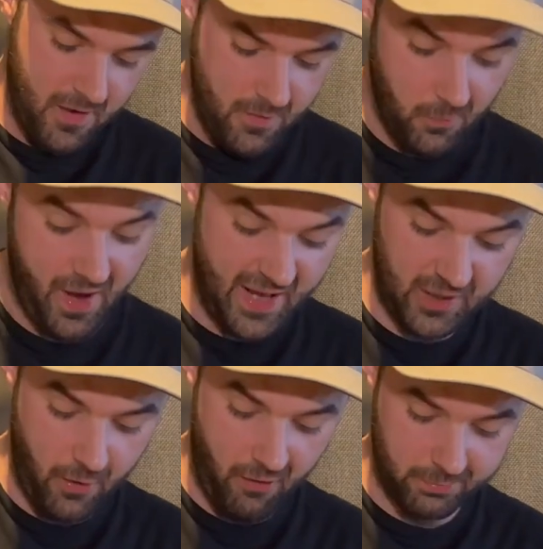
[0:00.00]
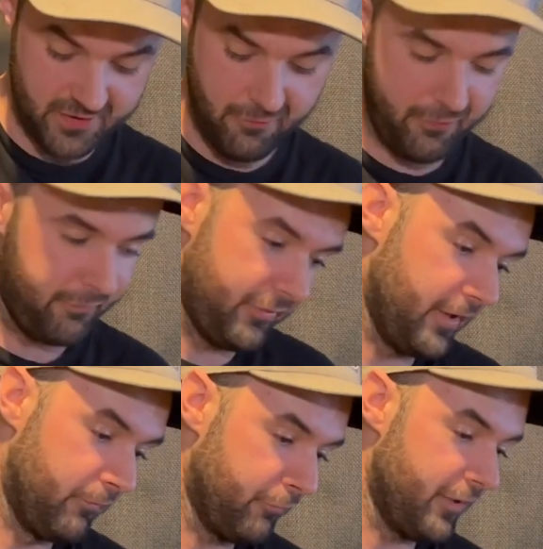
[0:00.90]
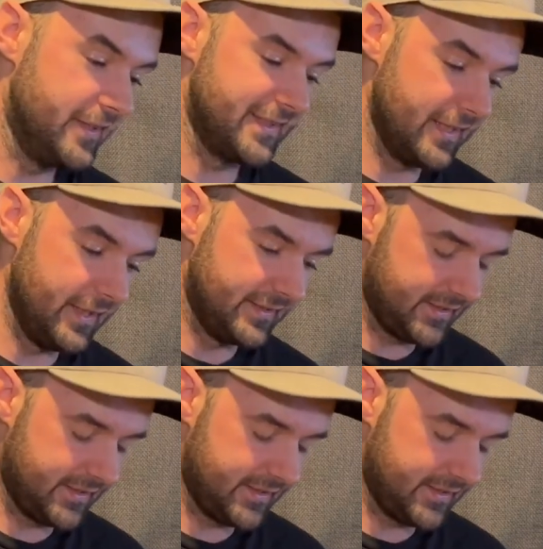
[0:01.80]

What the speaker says: well, anywhere up to the 15th is